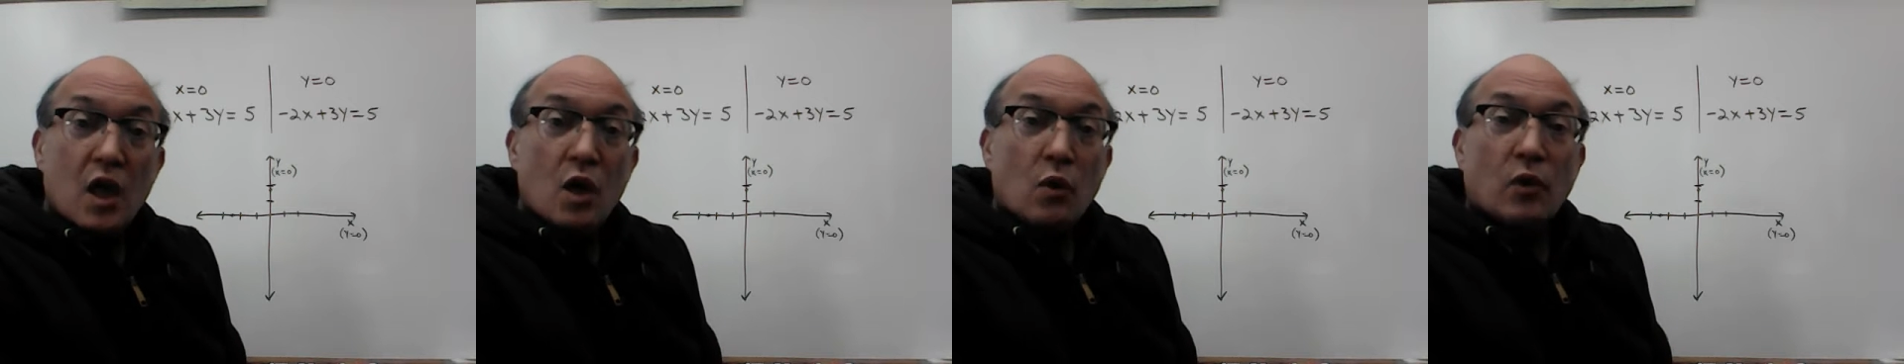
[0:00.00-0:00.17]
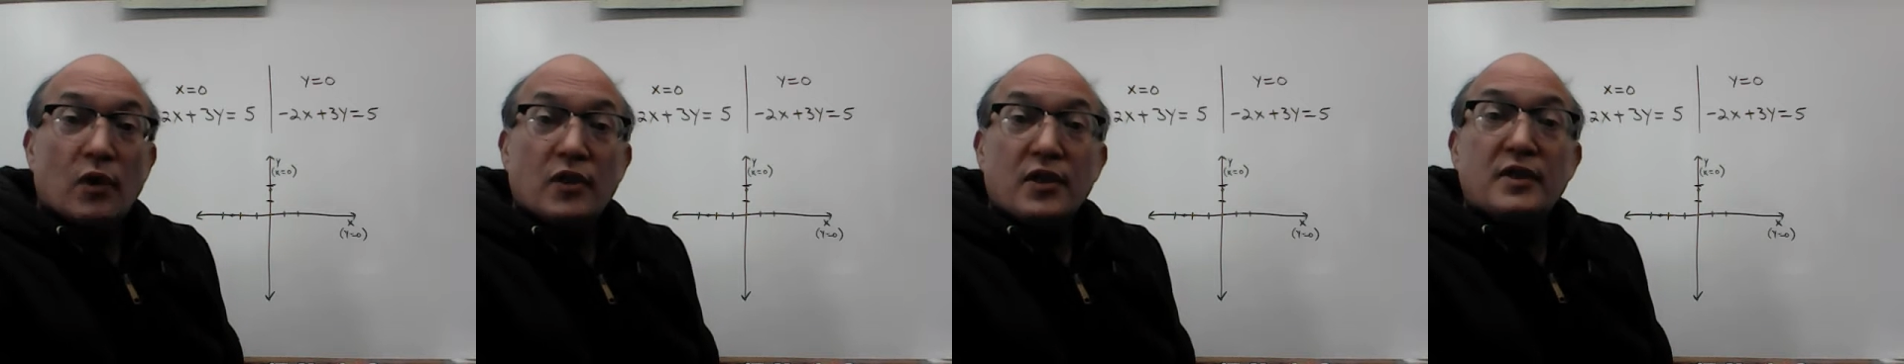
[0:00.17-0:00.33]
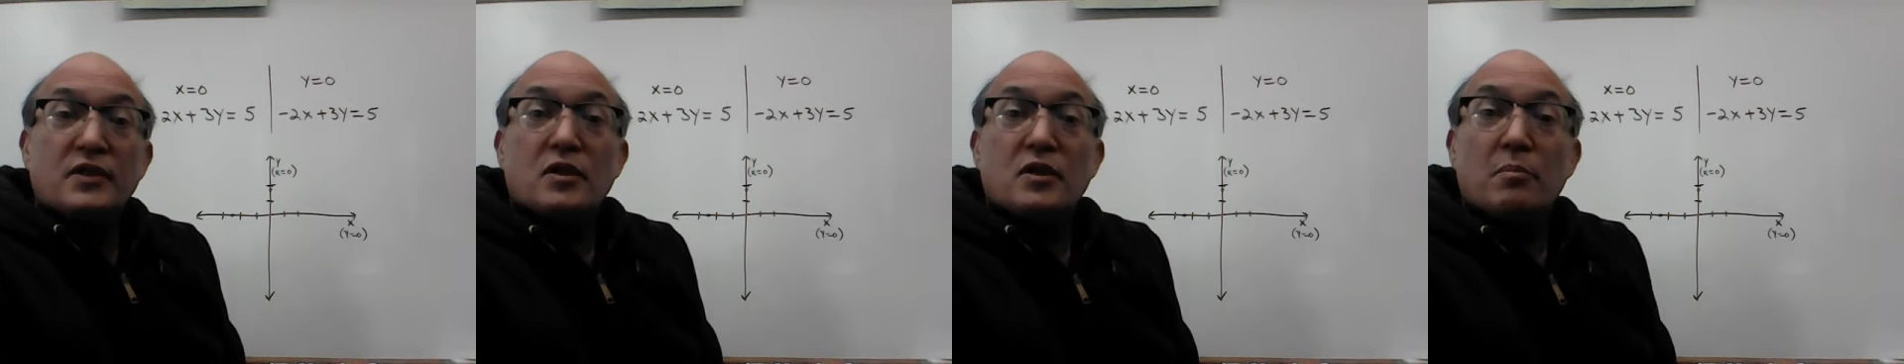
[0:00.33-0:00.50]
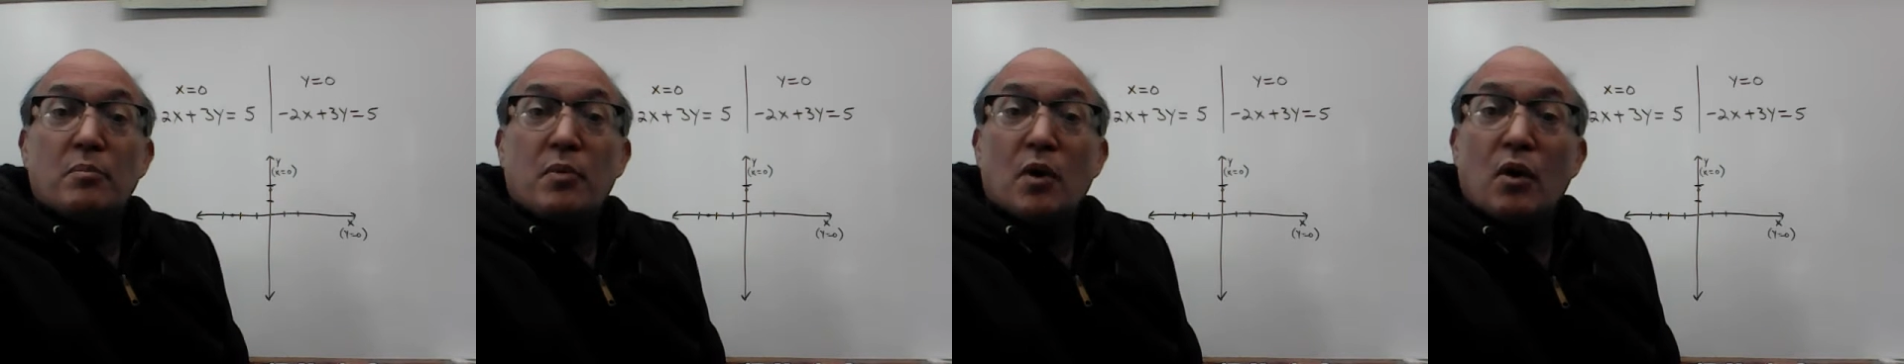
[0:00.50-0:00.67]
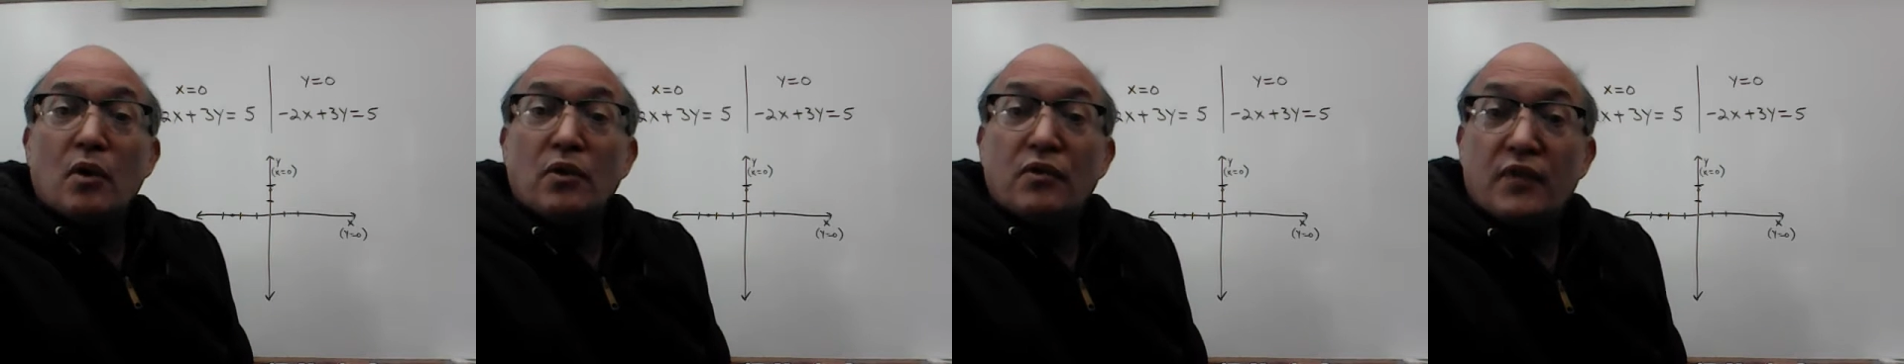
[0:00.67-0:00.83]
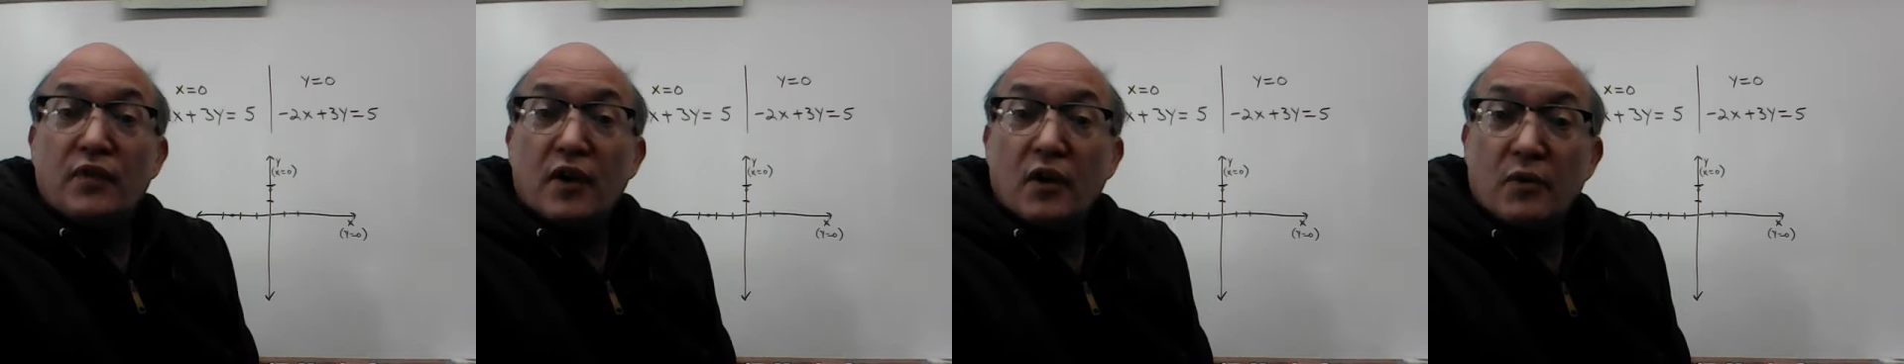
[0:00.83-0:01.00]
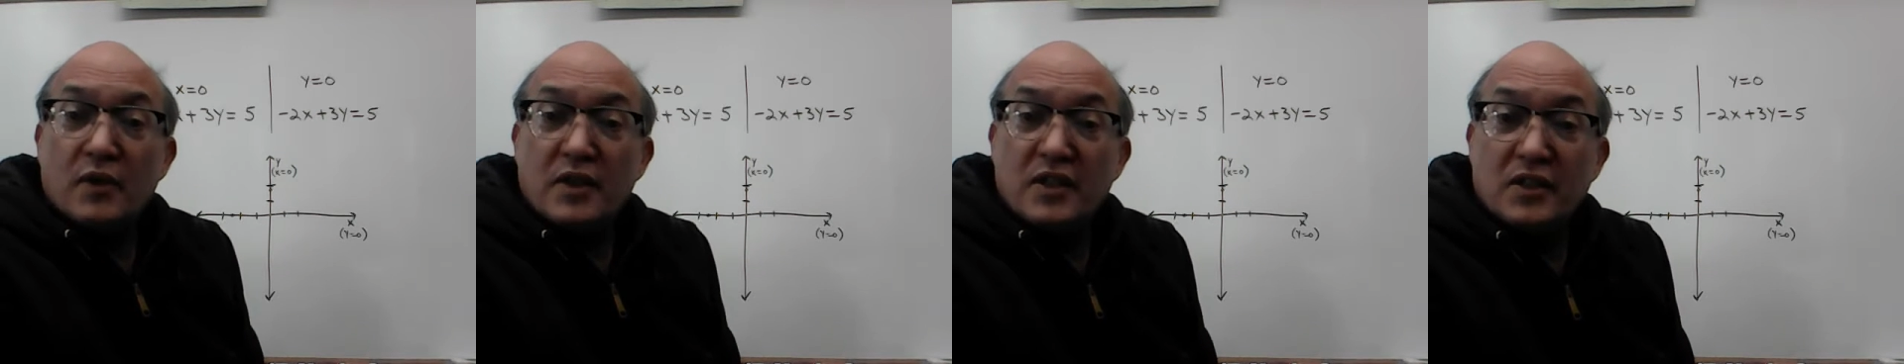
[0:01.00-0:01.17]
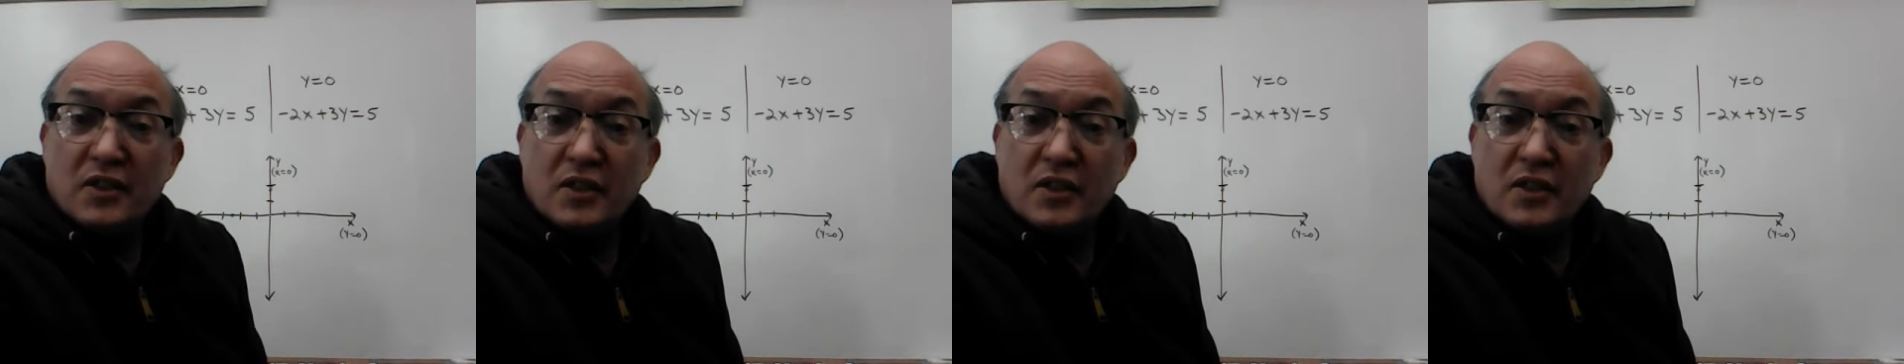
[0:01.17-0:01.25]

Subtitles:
Well, these are both very